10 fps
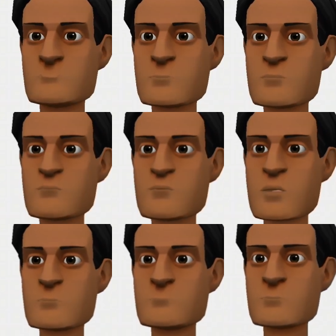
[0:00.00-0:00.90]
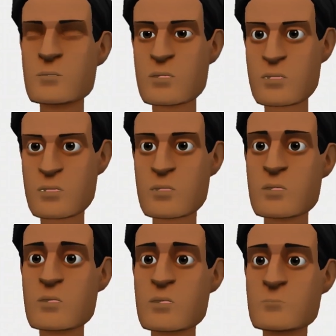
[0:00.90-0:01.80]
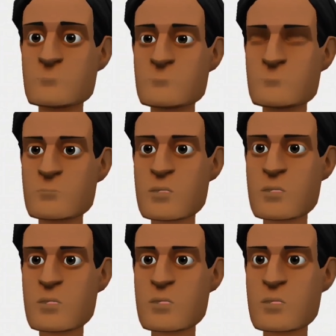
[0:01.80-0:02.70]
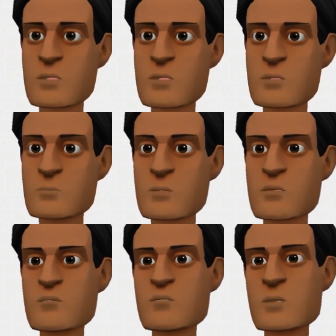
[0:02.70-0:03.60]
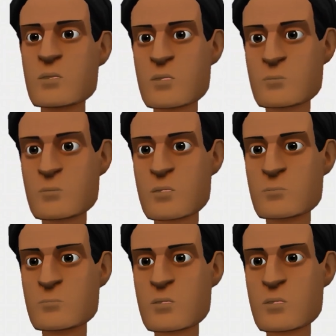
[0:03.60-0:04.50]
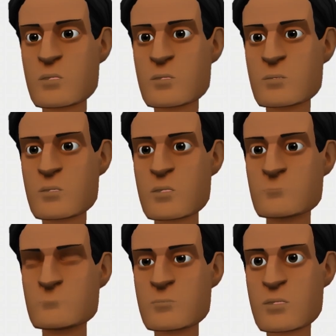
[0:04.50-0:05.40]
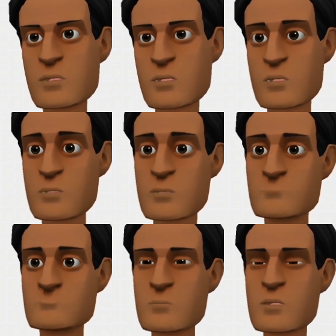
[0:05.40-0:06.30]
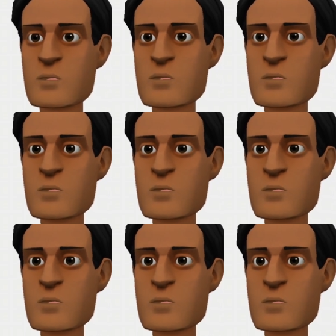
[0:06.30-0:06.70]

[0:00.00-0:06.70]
person voted out and the third member of the jury, light switch. That three, that's enough. You need to bring me your torch.